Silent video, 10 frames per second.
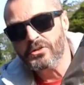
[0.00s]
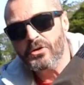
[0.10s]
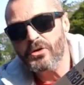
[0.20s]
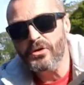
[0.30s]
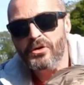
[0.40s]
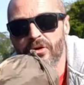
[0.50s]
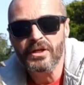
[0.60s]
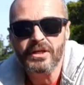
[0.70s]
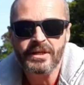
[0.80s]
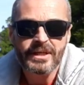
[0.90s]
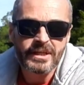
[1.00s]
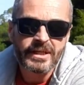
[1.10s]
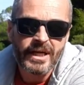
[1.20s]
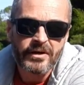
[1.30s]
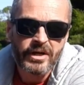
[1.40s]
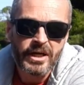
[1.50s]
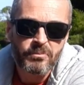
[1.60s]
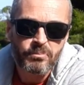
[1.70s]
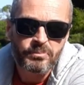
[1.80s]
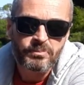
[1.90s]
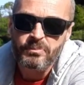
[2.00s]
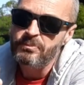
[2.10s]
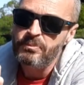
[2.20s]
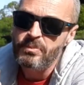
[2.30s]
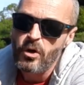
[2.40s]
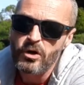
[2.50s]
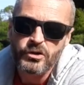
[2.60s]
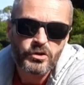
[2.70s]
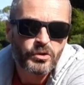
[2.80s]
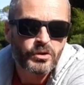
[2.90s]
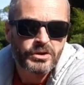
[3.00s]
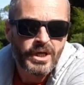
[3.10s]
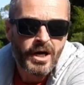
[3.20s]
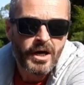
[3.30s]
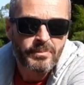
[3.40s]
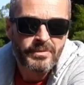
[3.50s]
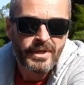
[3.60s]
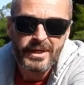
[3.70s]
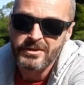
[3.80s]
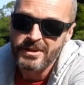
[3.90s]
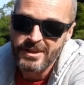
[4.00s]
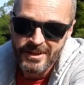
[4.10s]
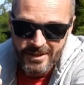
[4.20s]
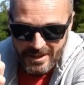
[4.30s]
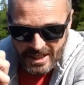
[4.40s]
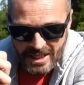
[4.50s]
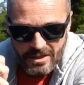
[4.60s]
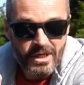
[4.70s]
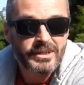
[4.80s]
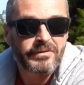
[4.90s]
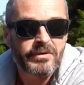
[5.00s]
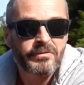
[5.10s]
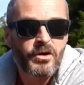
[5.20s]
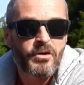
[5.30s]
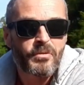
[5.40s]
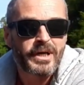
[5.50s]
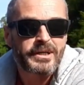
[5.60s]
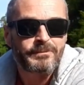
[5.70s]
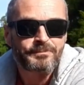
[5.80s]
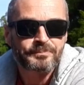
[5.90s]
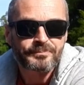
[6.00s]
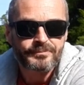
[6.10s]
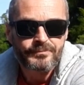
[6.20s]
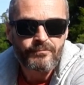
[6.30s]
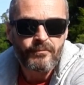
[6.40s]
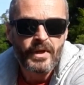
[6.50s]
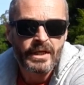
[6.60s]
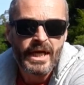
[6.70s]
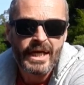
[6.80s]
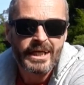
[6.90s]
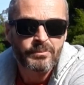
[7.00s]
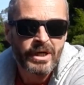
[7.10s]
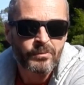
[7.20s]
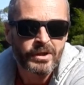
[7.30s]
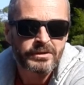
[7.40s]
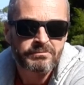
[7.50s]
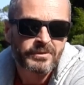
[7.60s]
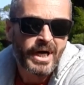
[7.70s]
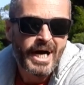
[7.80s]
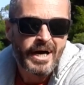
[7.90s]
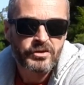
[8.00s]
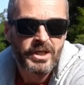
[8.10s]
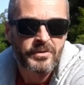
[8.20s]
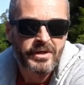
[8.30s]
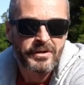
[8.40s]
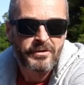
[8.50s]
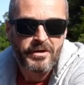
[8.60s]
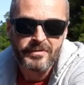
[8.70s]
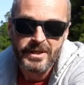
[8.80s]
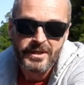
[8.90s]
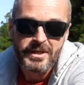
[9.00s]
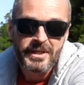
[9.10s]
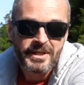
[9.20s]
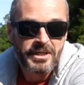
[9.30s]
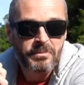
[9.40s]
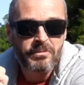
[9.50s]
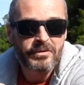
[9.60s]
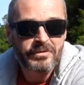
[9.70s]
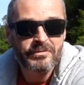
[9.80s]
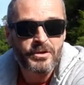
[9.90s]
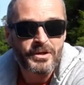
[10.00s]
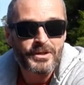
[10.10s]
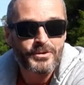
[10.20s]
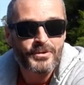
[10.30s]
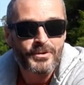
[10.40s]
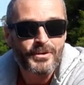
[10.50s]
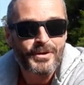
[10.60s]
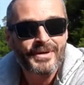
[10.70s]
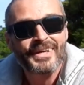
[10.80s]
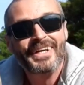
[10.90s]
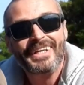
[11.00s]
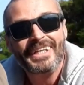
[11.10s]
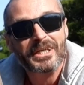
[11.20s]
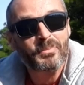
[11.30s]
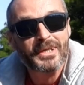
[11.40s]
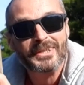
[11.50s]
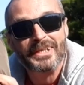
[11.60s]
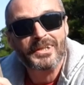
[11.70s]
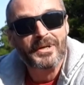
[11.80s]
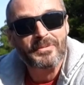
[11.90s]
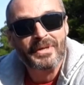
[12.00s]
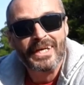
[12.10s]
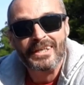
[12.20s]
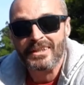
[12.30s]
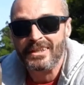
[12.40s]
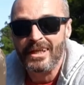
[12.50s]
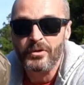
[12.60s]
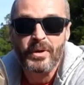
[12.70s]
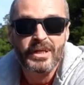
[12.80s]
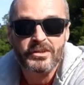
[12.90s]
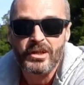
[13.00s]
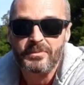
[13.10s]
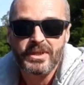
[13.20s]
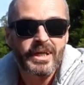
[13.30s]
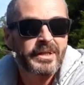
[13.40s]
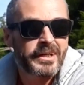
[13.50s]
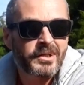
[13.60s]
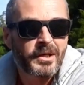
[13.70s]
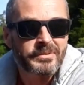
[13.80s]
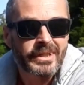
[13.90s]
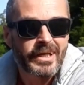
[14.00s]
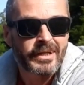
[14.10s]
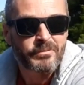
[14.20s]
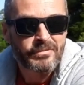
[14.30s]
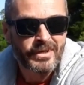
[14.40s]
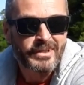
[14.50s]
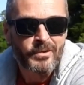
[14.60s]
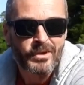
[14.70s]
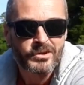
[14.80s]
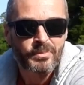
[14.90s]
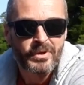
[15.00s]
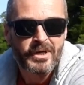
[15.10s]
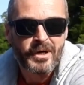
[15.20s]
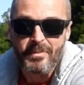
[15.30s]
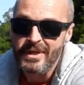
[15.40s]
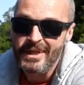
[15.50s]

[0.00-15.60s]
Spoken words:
two kind of rain poncho tarp things that kind of, basically if you've got one, you can make one for a half shelter out of it. But if you've got the two, you can basically clip, kind of, well, it zips together, clips together. We'll find out once we put it up.